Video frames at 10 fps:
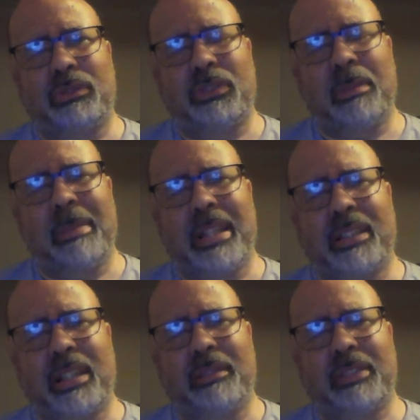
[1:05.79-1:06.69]
for a man
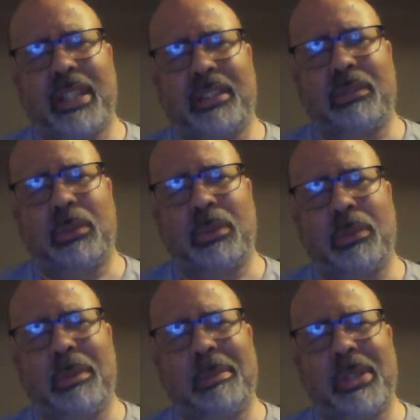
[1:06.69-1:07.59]
to have sex with a
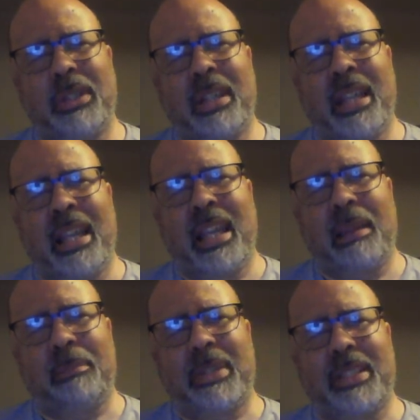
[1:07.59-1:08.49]
woman
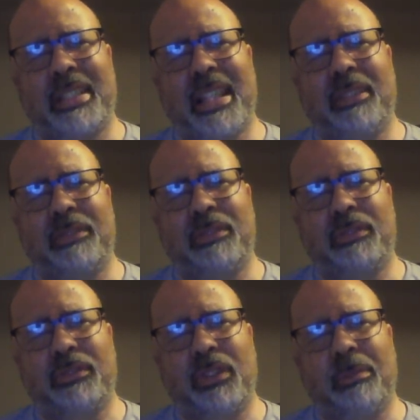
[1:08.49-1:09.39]
and be safe
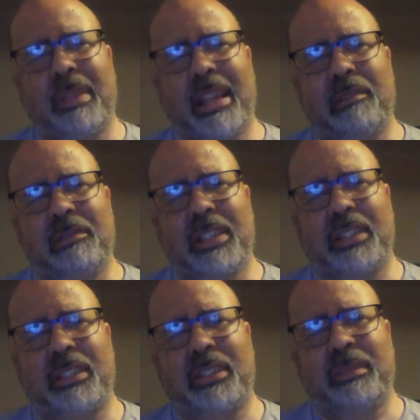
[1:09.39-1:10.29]
from that
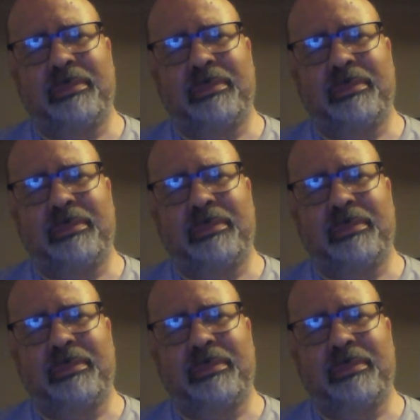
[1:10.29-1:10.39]
risk.